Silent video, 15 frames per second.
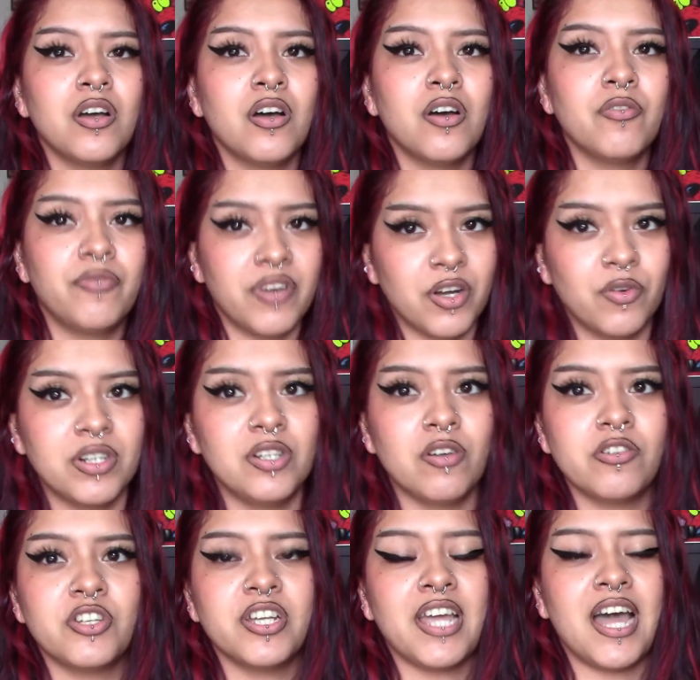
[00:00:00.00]
fuck with
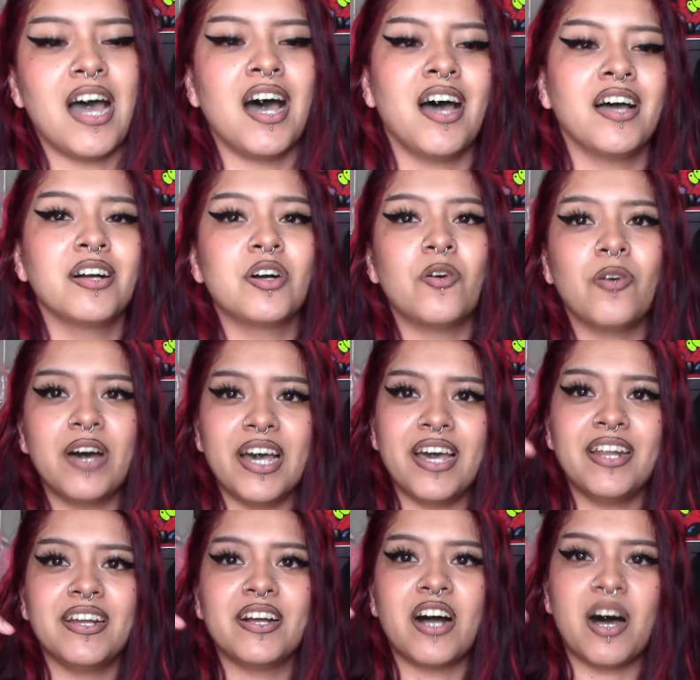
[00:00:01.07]
Doja Cat, go ahead
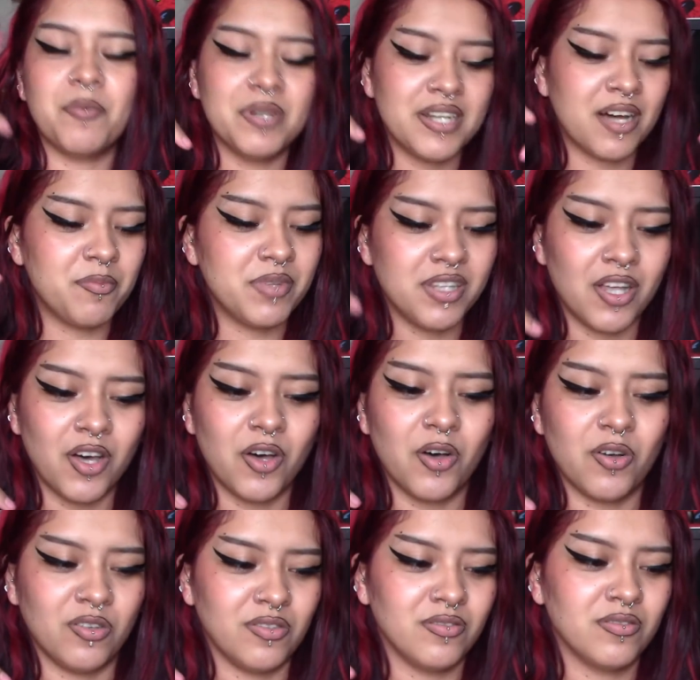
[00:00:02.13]
and comment down
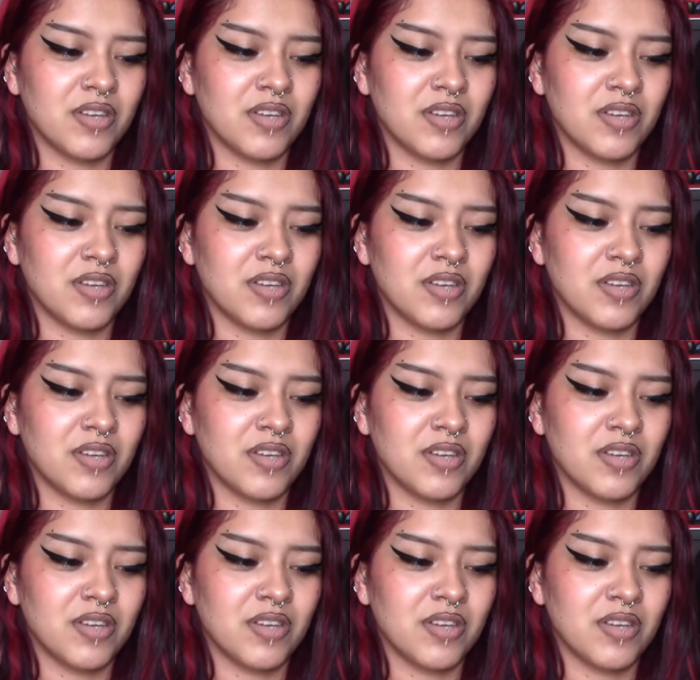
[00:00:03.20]
below.